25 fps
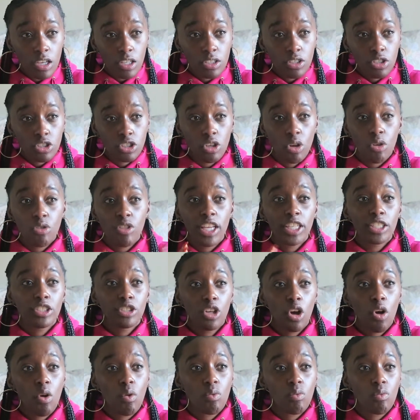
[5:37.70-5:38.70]
so they
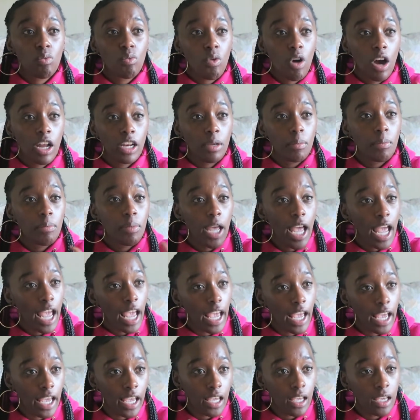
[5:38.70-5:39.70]
don't want to
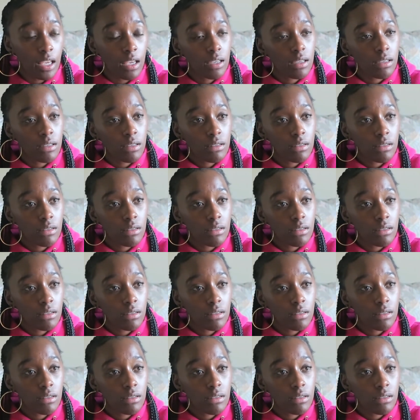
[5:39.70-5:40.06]
pay